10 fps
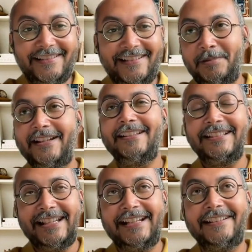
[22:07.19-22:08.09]
But as I
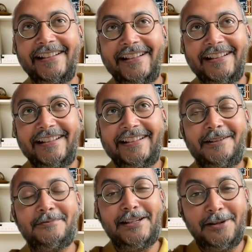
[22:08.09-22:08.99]
said,
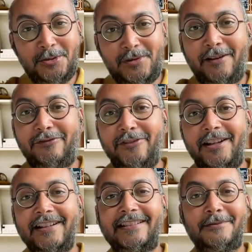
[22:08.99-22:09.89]
comes down to
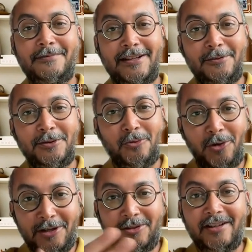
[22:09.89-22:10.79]
comfort, comes down to
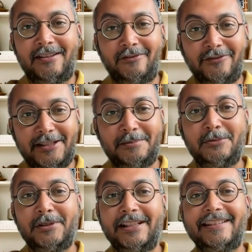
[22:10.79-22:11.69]
what you're comfortable
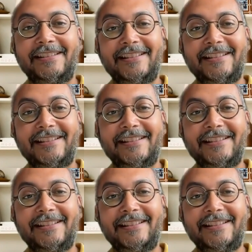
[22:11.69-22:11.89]
with.